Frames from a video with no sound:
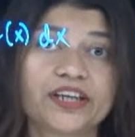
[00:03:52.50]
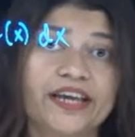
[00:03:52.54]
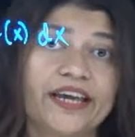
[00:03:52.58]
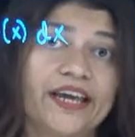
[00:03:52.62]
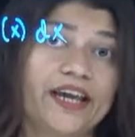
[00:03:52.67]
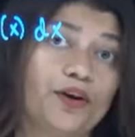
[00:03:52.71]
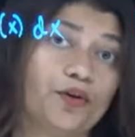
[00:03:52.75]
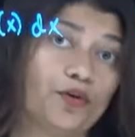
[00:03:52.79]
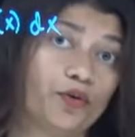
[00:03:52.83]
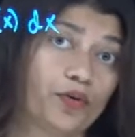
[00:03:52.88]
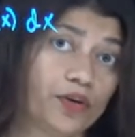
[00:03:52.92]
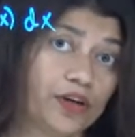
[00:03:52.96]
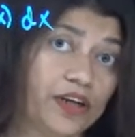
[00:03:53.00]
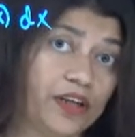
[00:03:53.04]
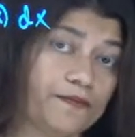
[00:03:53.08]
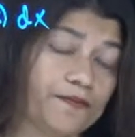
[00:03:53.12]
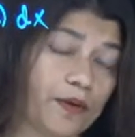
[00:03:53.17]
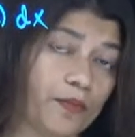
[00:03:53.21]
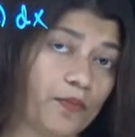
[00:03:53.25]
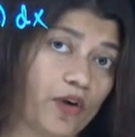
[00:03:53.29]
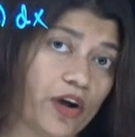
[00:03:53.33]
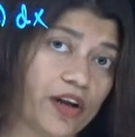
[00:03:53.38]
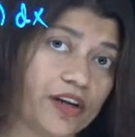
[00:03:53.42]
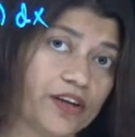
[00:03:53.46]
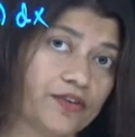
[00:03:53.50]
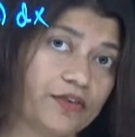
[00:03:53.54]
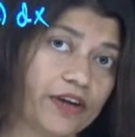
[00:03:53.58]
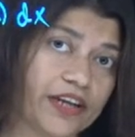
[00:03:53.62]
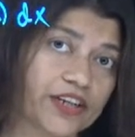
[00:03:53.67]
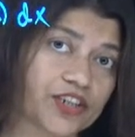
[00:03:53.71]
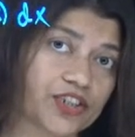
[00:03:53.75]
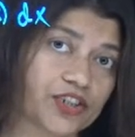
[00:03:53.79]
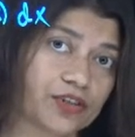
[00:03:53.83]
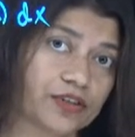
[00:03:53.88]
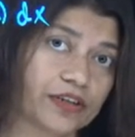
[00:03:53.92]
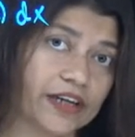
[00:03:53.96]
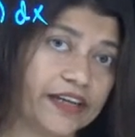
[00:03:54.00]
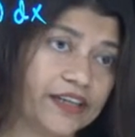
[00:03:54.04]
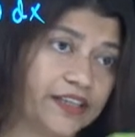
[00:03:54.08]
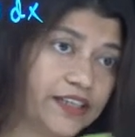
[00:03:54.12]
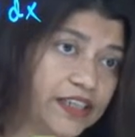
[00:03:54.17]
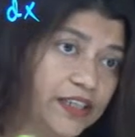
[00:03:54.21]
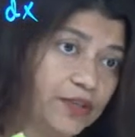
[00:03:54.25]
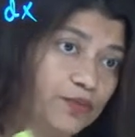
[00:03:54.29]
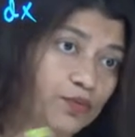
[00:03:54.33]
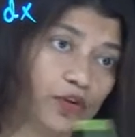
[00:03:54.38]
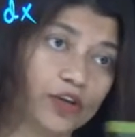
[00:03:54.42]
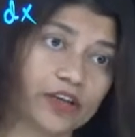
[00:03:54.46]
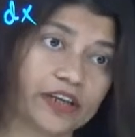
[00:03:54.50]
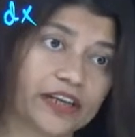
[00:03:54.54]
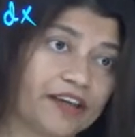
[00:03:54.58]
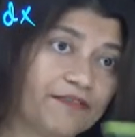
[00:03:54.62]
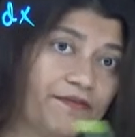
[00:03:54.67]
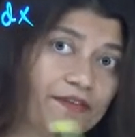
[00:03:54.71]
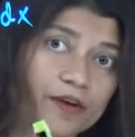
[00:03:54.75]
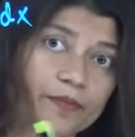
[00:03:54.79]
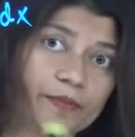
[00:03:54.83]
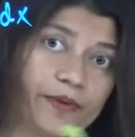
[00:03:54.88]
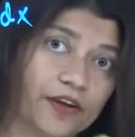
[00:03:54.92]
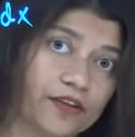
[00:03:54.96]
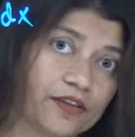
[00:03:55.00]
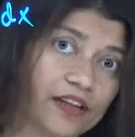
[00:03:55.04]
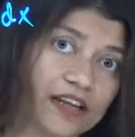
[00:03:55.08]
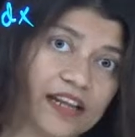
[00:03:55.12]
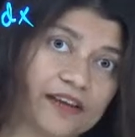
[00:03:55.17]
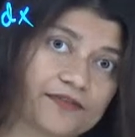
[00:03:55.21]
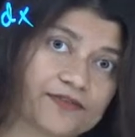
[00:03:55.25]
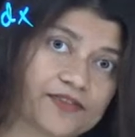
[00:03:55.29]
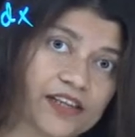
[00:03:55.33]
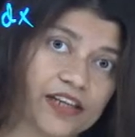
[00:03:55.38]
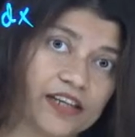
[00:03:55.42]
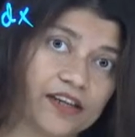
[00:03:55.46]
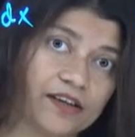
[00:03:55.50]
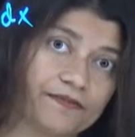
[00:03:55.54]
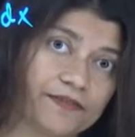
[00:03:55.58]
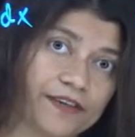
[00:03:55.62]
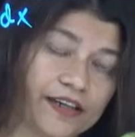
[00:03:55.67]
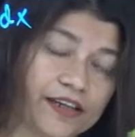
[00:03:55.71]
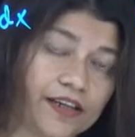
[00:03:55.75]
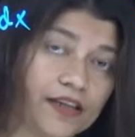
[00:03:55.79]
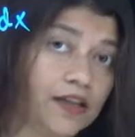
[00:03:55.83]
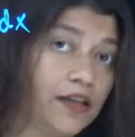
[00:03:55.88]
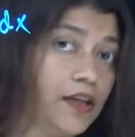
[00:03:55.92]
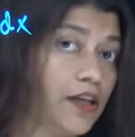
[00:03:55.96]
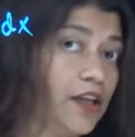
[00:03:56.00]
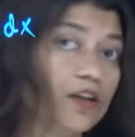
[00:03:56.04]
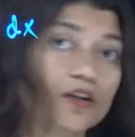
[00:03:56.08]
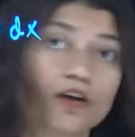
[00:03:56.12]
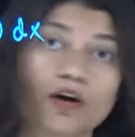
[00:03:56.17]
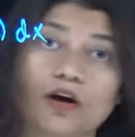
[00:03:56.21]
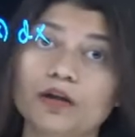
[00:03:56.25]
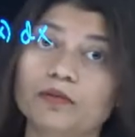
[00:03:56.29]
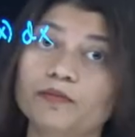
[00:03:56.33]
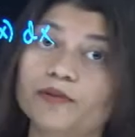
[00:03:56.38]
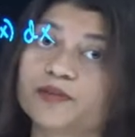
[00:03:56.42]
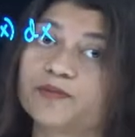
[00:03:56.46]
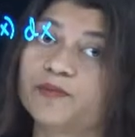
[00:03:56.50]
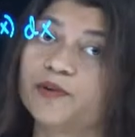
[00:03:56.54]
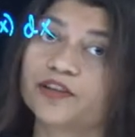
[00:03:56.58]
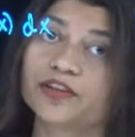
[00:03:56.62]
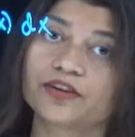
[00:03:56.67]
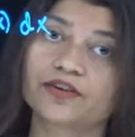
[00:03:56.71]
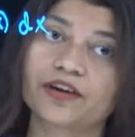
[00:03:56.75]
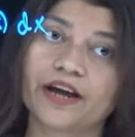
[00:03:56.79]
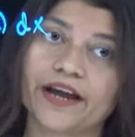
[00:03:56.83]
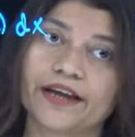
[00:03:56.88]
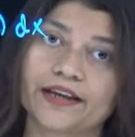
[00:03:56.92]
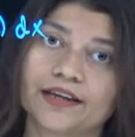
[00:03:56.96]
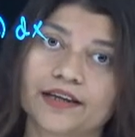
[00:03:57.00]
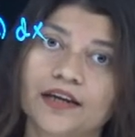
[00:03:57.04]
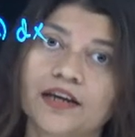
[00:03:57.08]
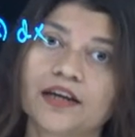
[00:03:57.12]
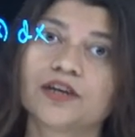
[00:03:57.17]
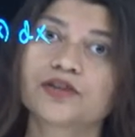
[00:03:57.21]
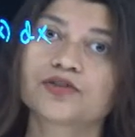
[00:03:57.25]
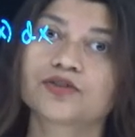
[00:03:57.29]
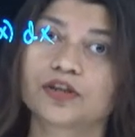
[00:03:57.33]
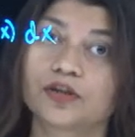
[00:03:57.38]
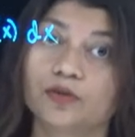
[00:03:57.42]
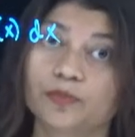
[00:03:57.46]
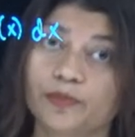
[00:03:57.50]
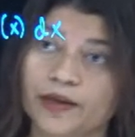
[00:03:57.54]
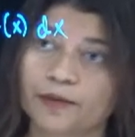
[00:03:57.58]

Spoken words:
a only from one direction, right? T will never be on the left side of a. It'll always be on the right. So it'll be